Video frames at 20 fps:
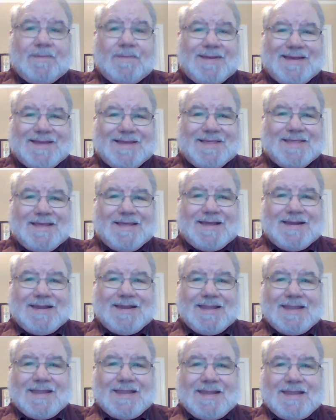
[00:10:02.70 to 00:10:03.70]
is that
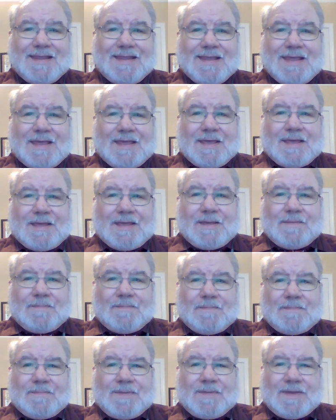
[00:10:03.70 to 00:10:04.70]

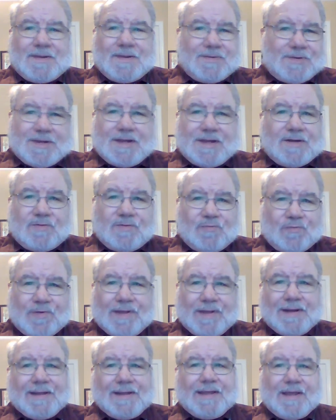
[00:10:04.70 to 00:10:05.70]
Peter didn't
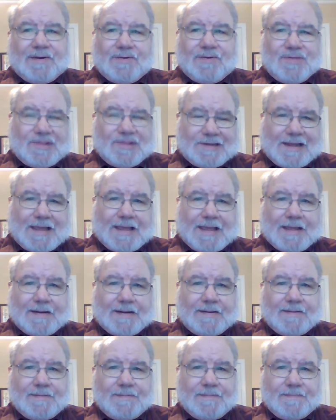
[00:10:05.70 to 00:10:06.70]
really understand.